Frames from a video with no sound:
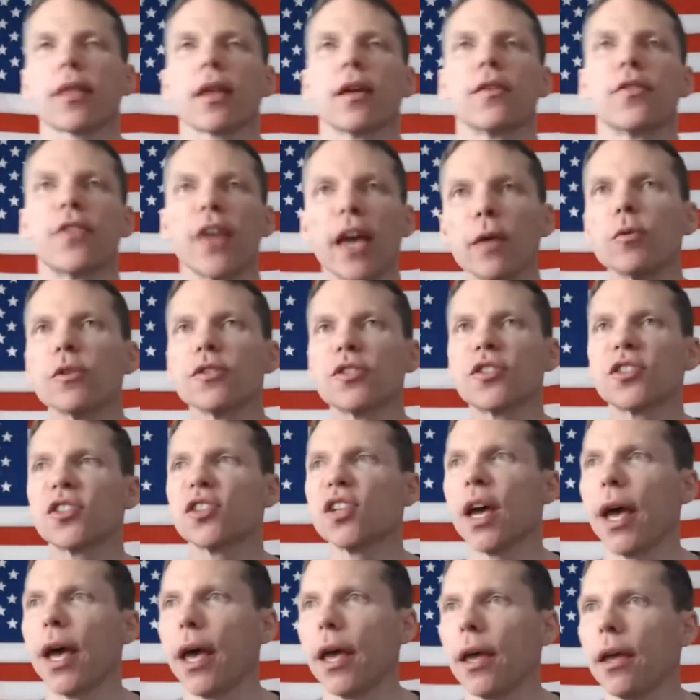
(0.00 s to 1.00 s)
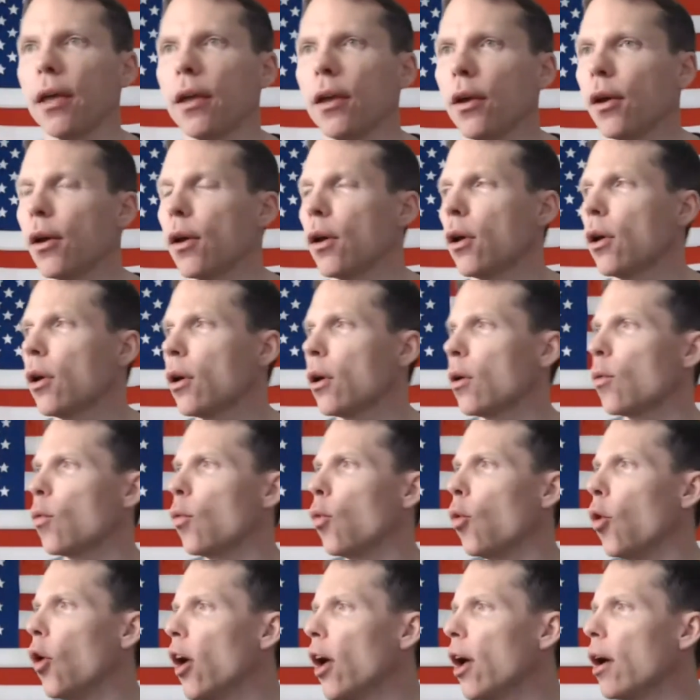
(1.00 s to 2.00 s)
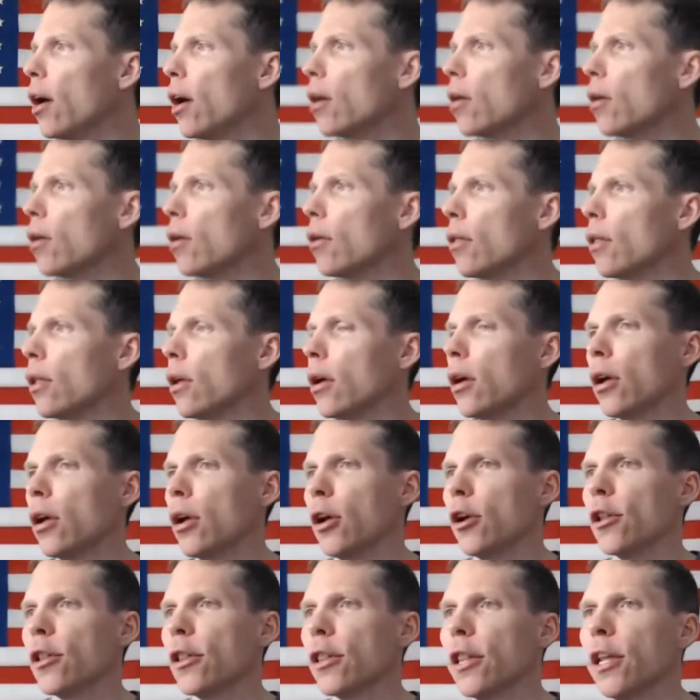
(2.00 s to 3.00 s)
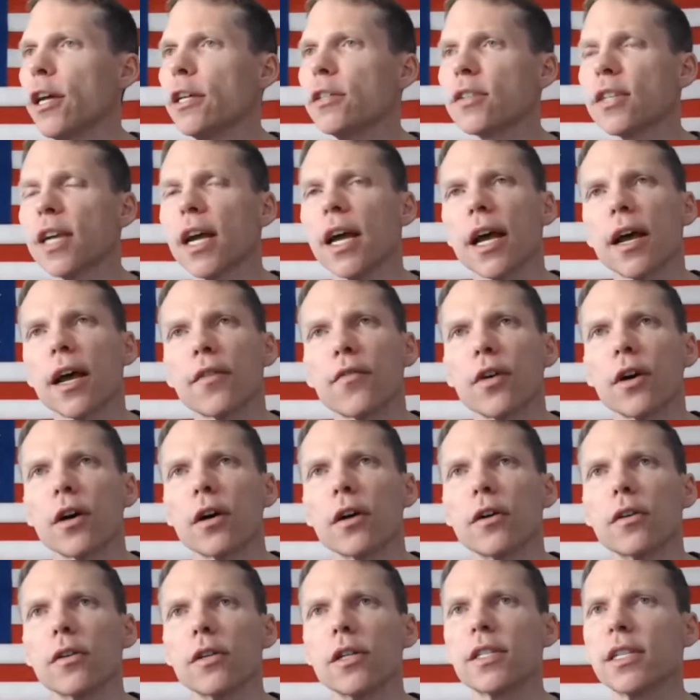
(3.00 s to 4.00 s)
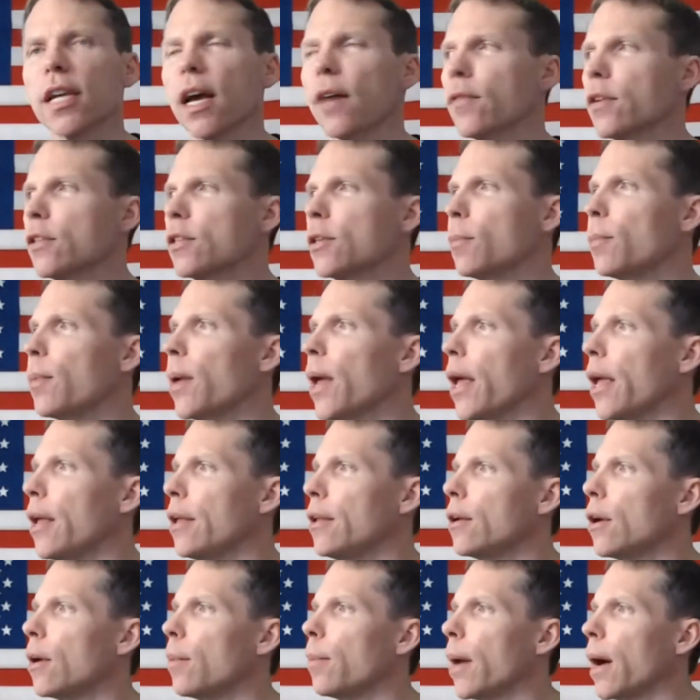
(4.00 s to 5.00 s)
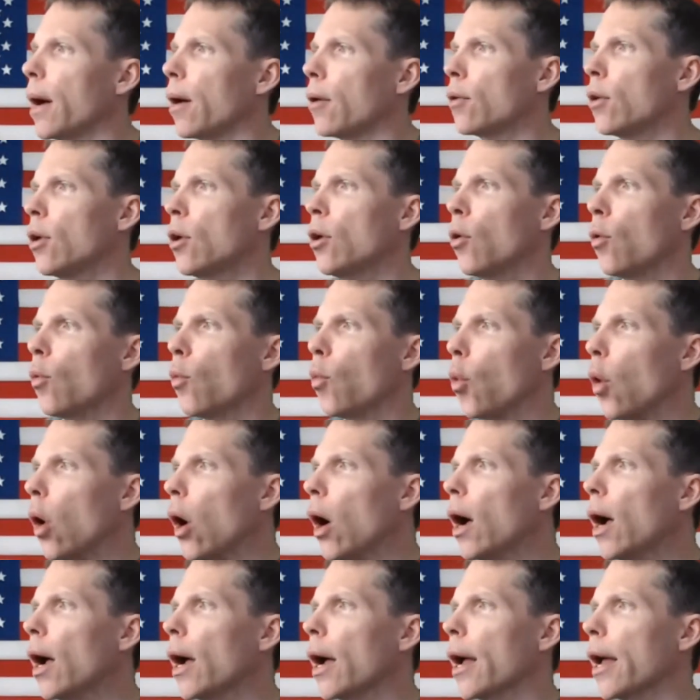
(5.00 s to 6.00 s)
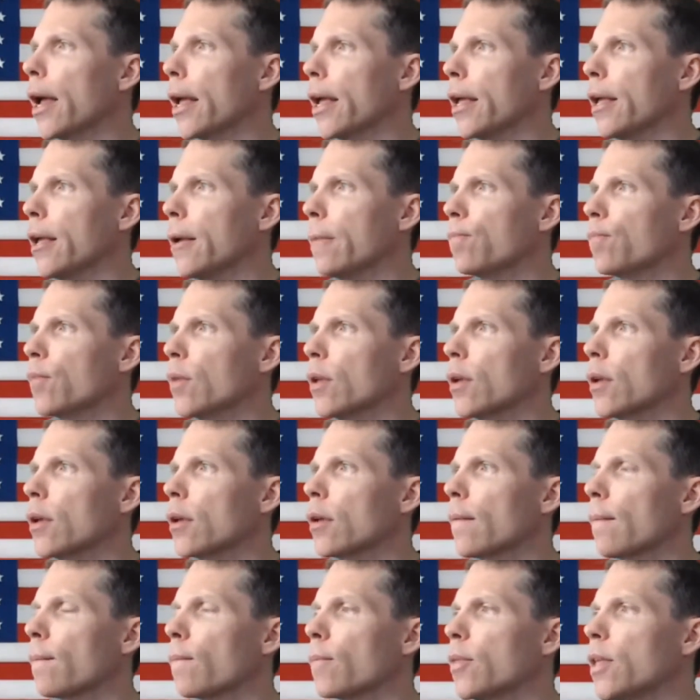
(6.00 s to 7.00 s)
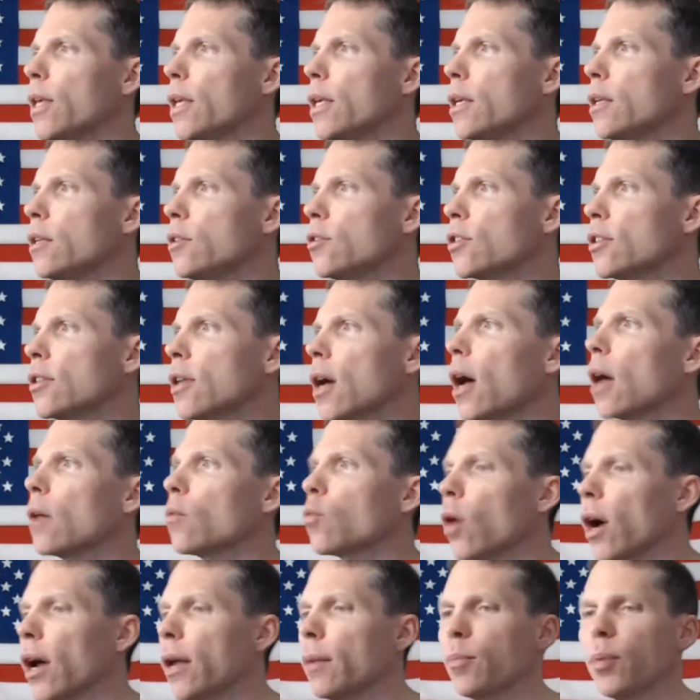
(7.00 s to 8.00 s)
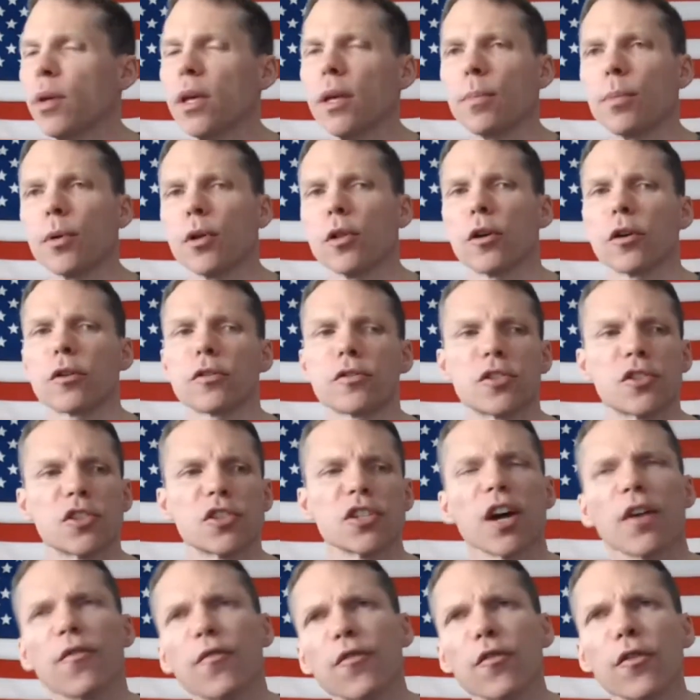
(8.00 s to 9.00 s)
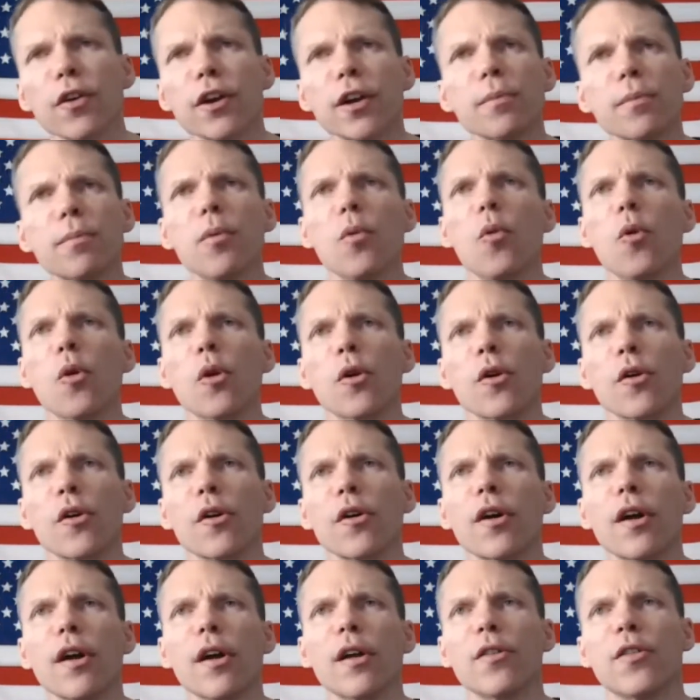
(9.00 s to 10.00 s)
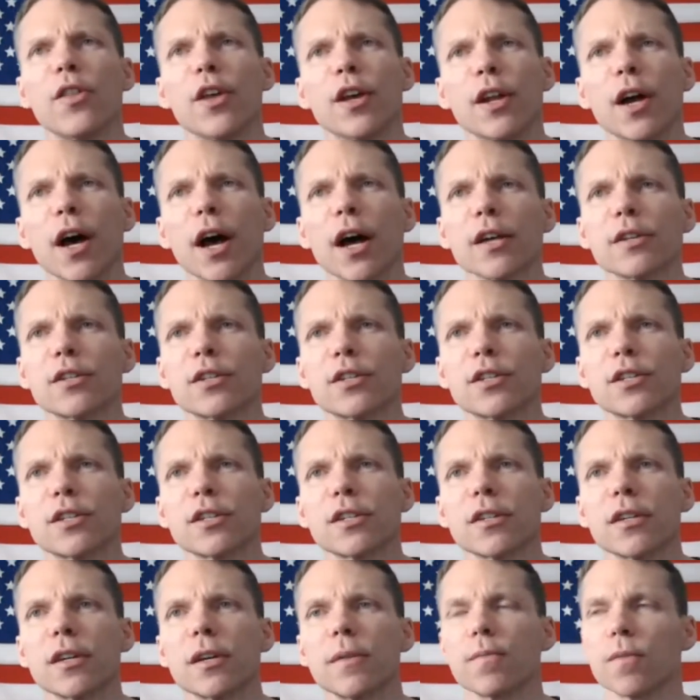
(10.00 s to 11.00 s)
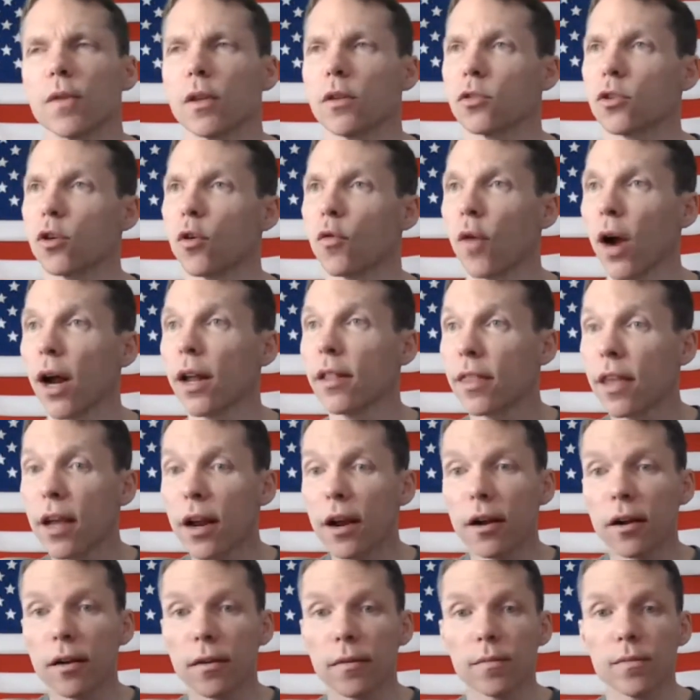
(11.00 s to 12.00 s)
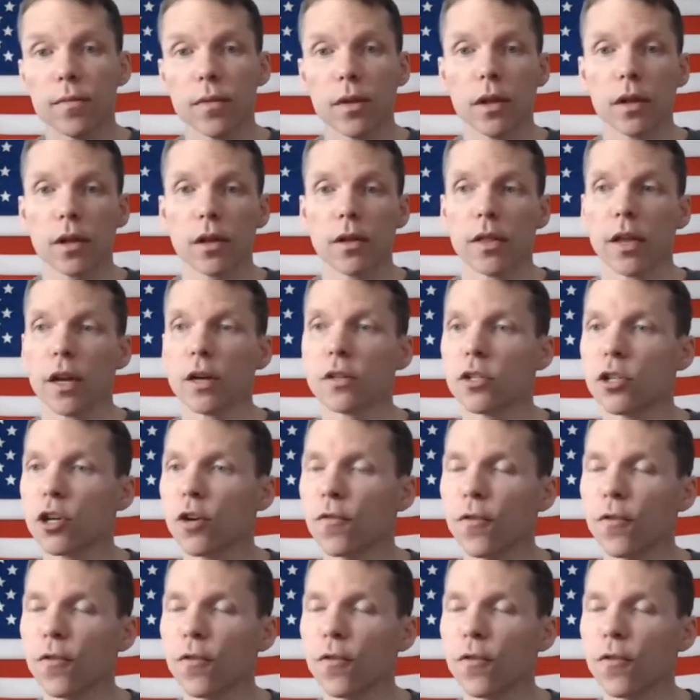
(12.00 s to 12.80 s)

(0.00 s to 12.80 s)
They would say, well, let's have a debate about why these non-white people are suffering more than us. So right there's your